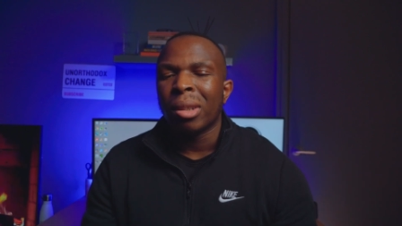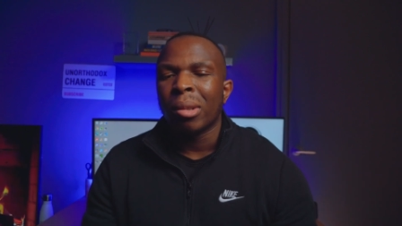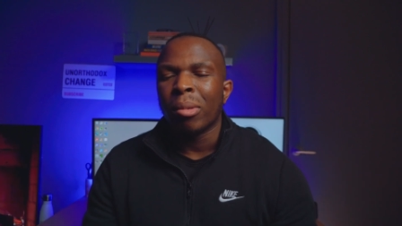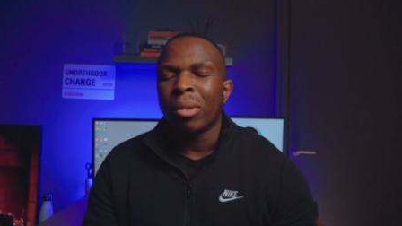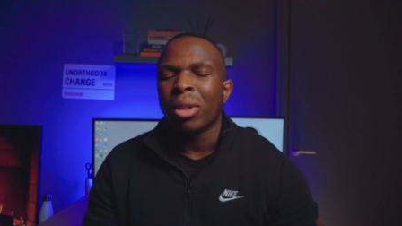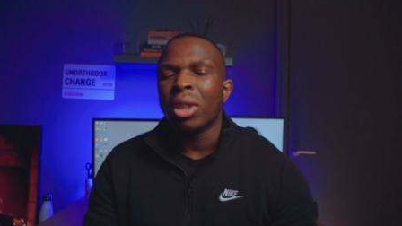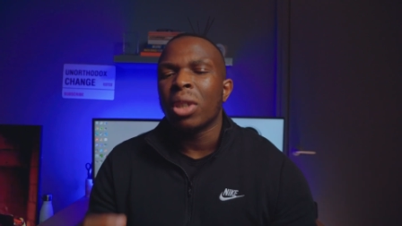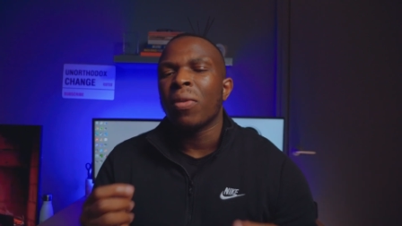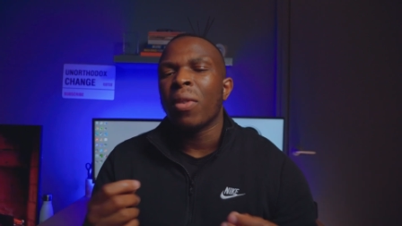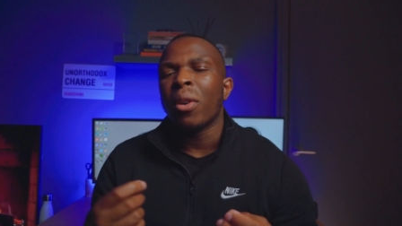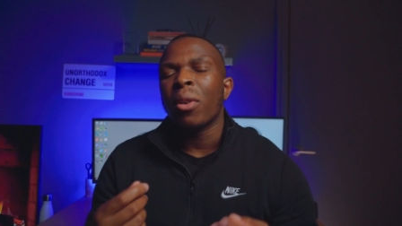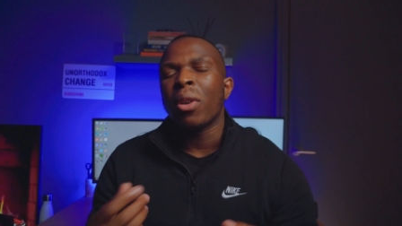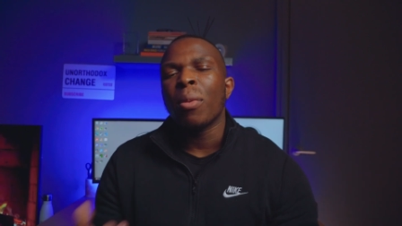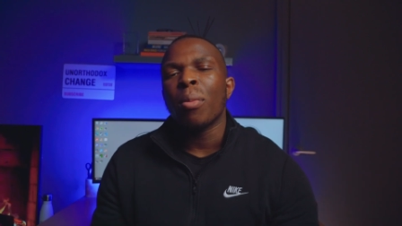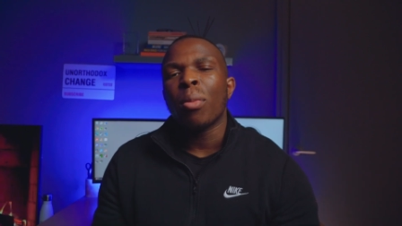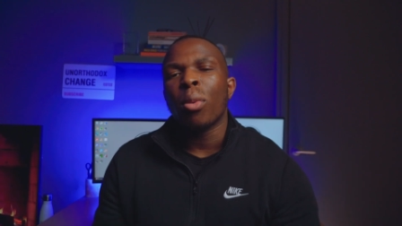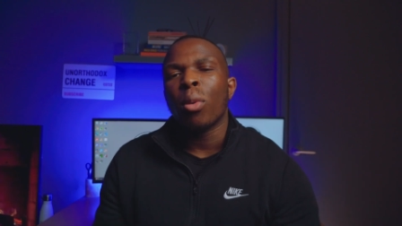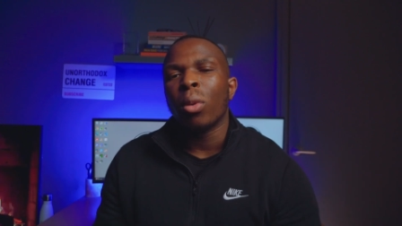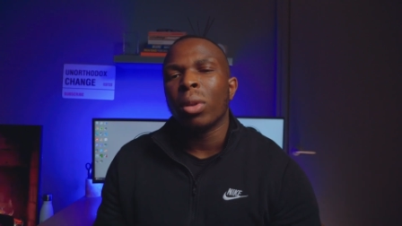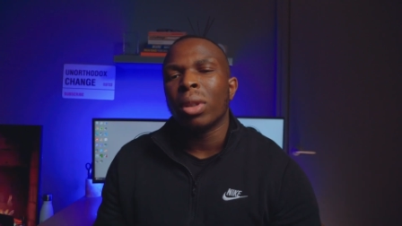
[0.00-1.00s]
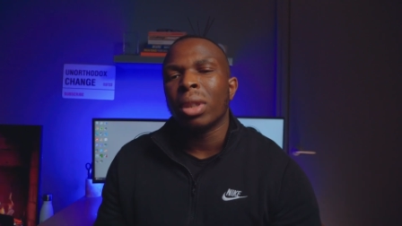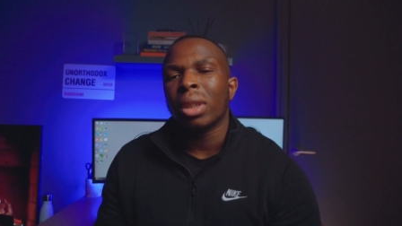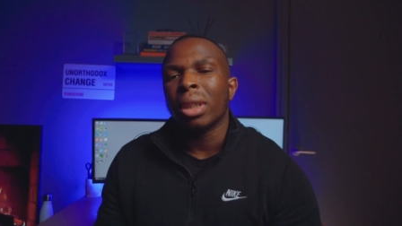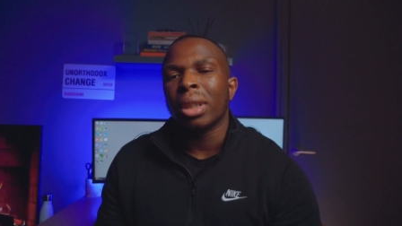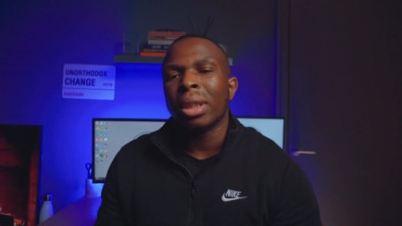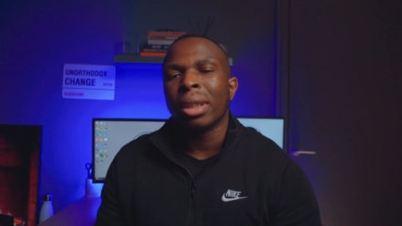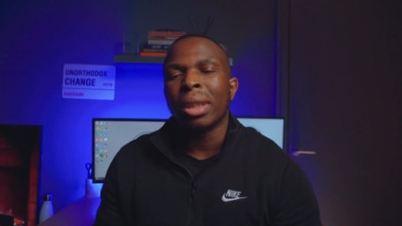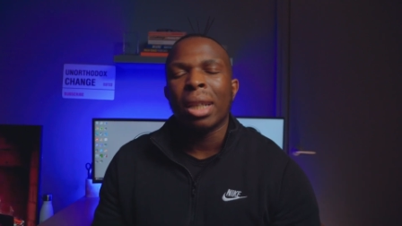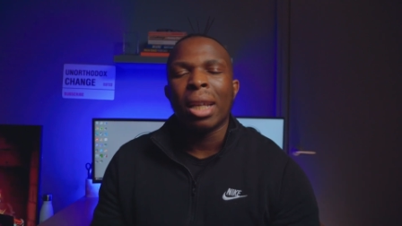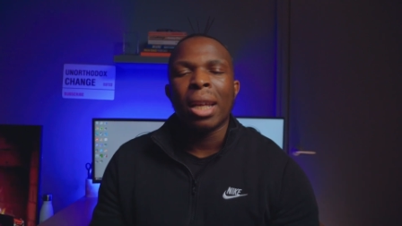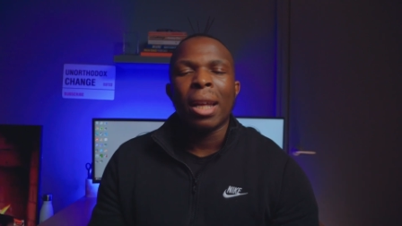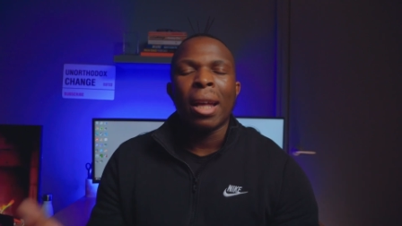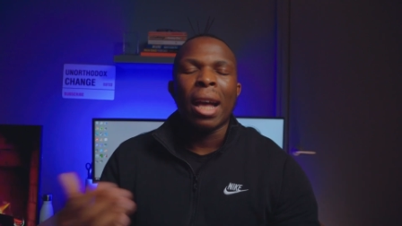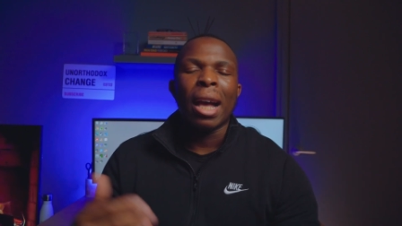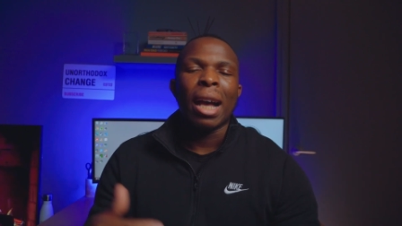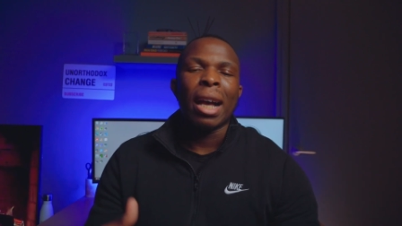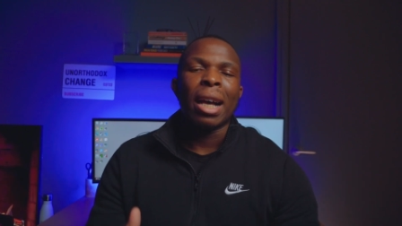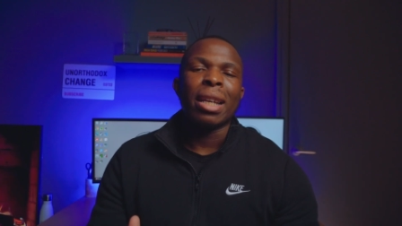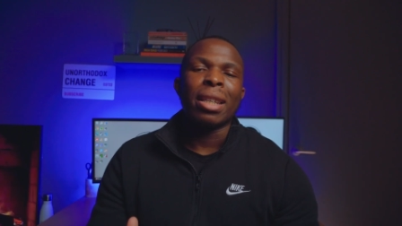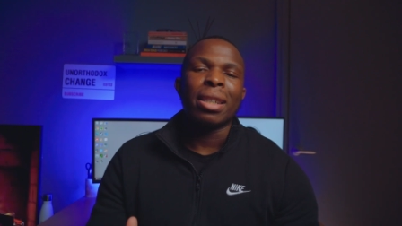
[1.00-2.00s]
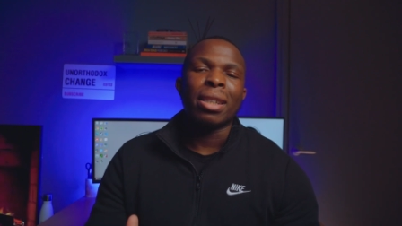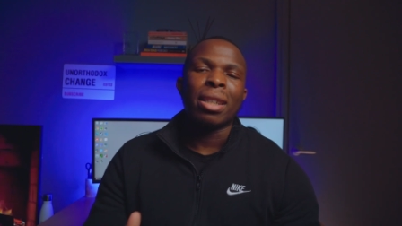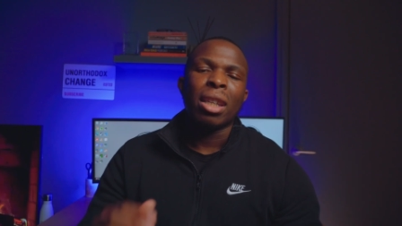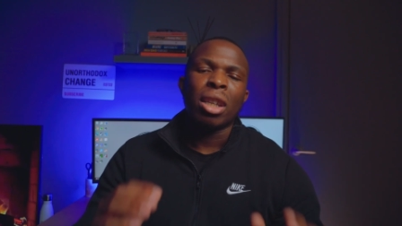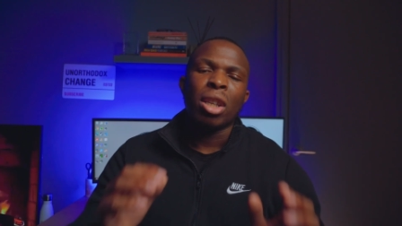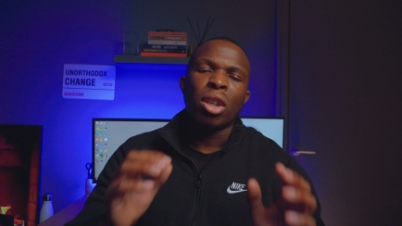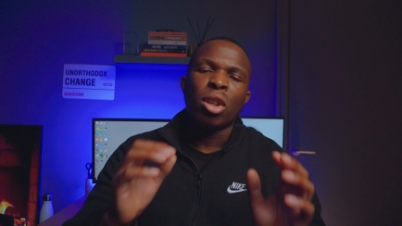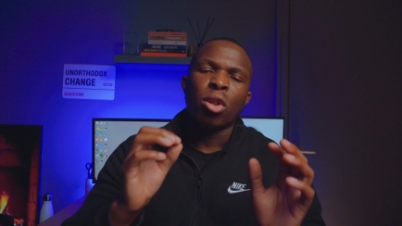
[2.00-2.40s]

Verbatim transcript: which is very important as